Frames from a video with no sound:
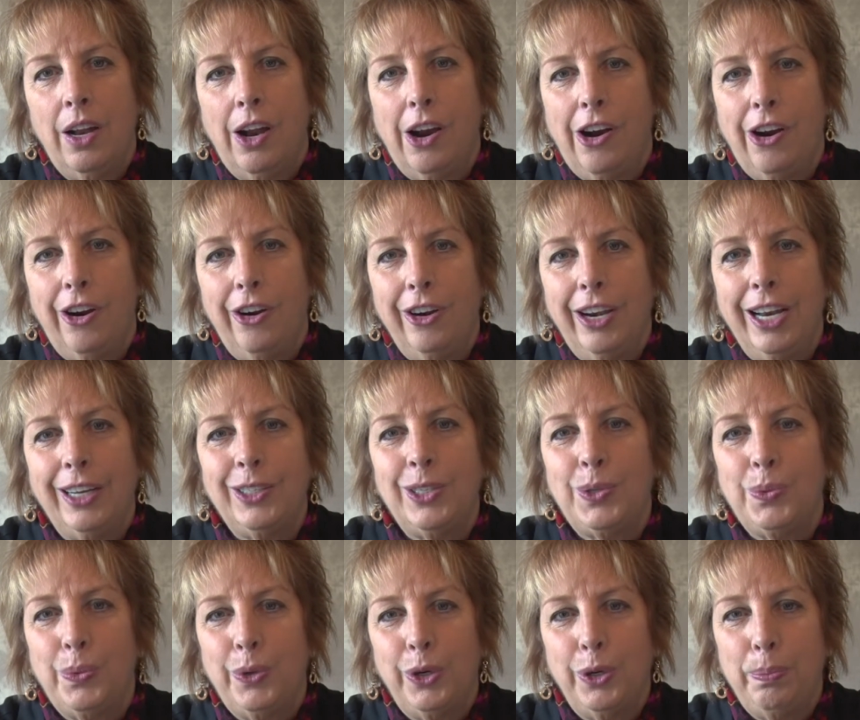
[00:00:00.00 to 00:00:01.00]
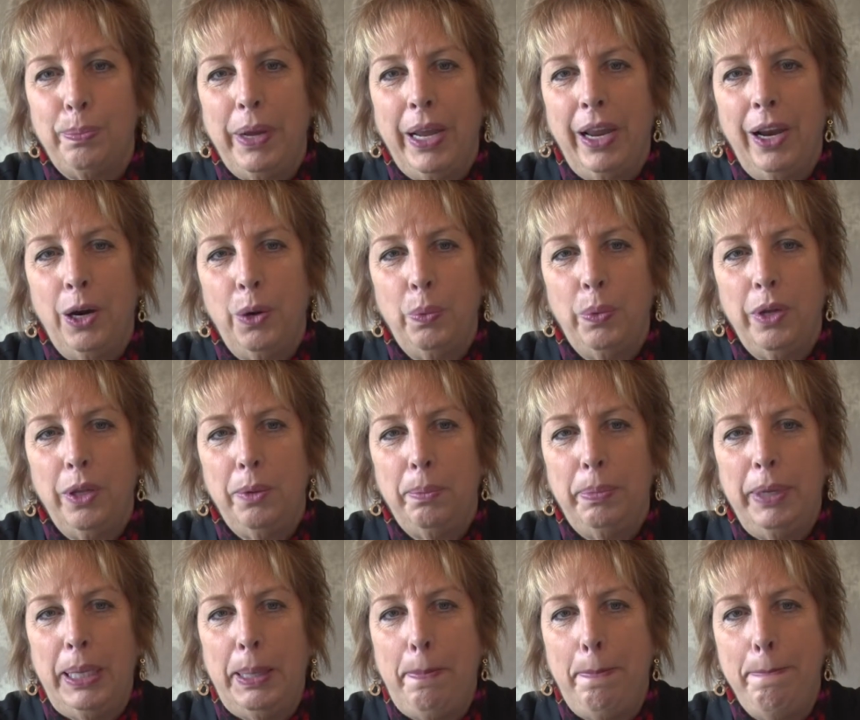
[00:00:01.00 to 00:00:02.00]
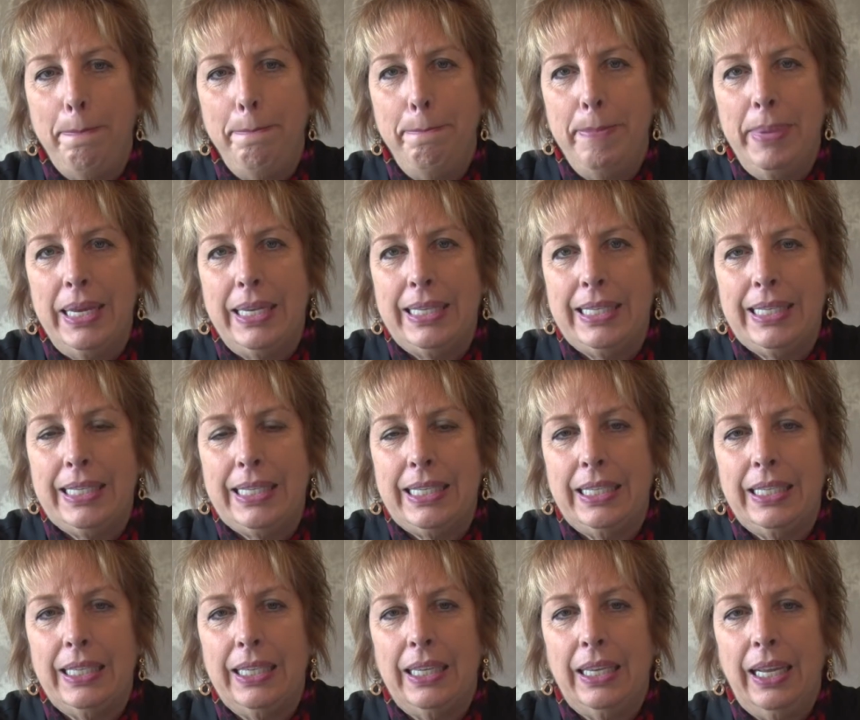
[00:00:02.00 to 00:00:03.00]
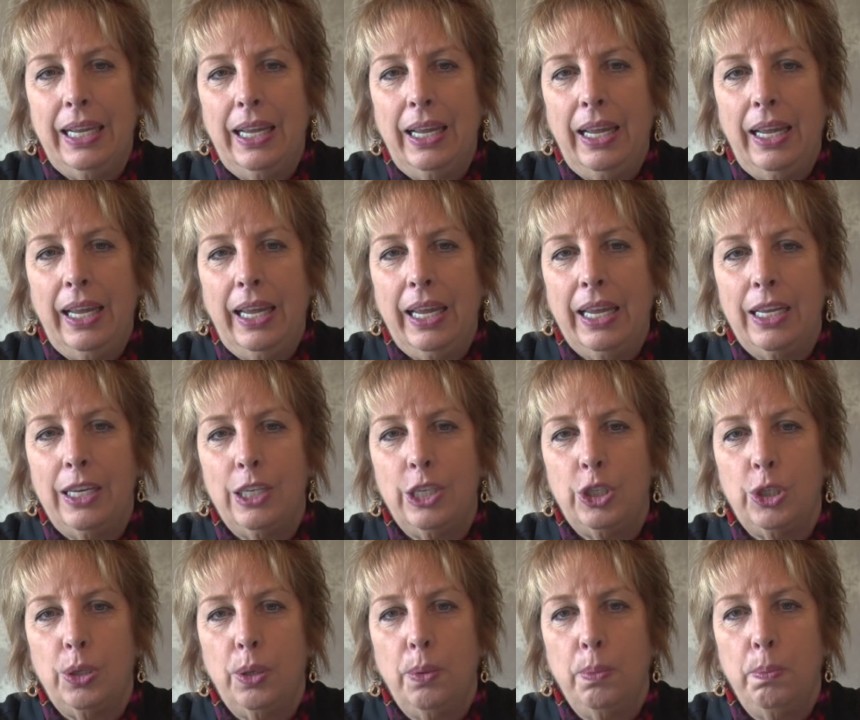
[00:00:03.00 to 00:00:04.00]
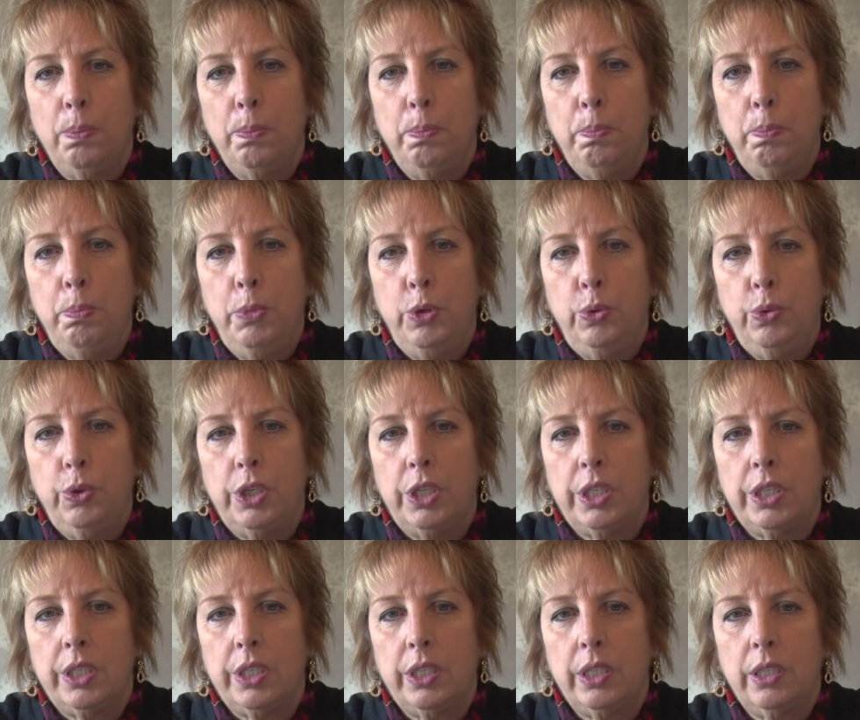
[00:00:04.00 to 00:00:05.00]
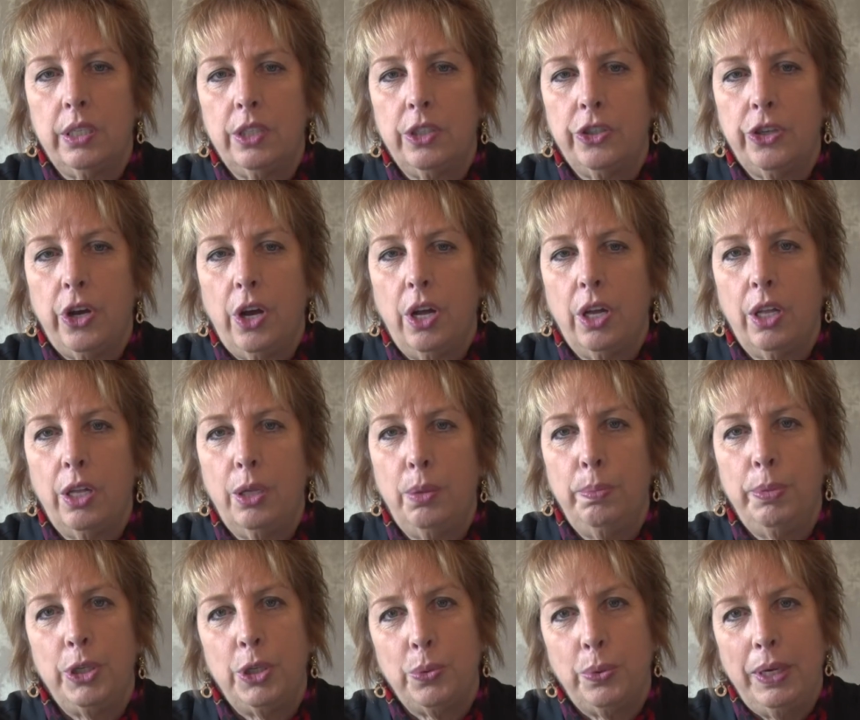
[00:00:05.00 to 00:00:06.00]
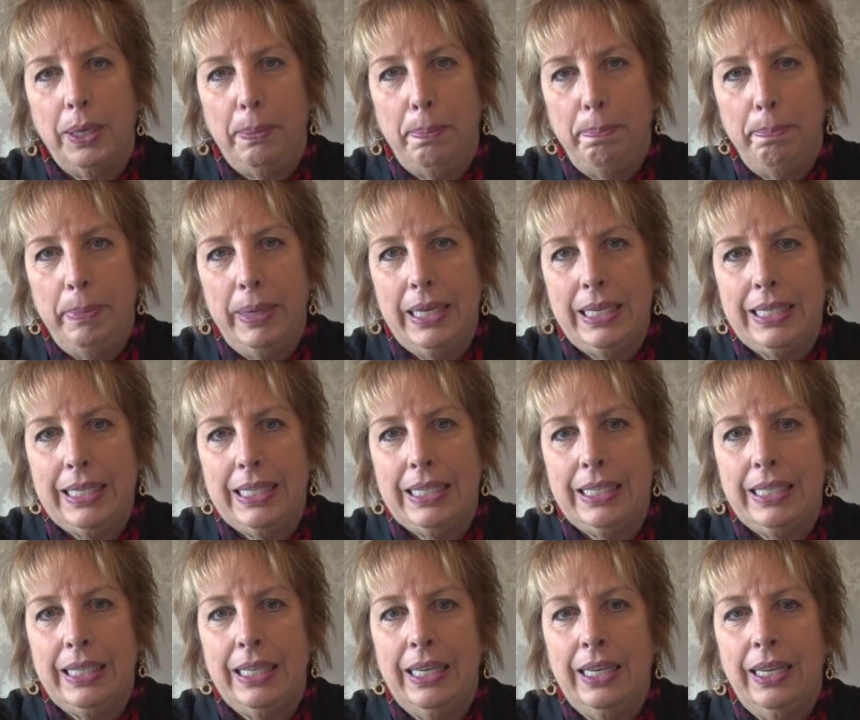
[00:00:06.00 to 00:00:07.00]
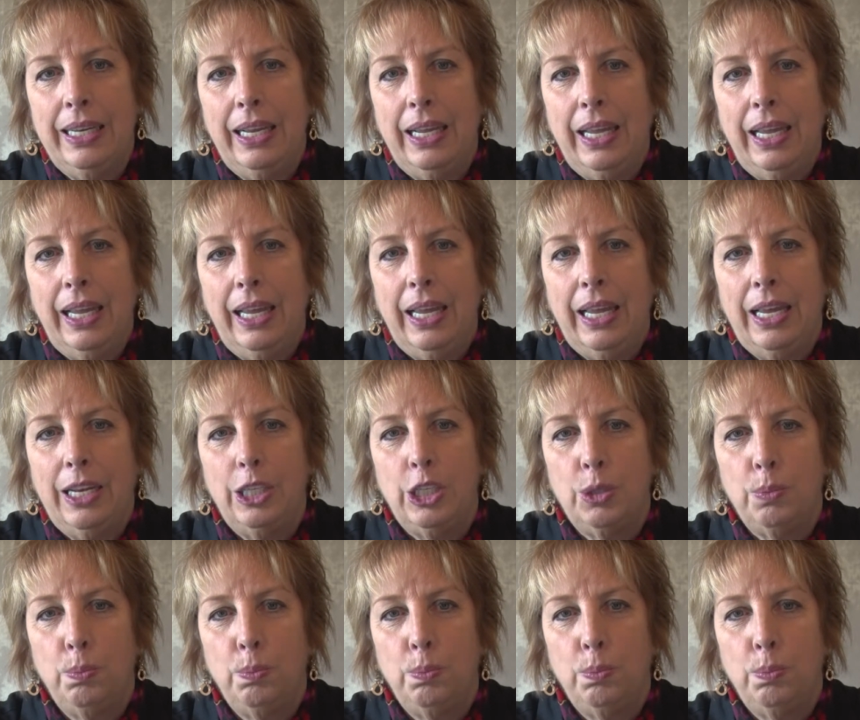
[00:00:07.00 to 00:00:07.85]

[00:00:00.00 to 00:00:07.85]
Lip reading: Our next word pair will be mitt and moot. Toggle between mitt and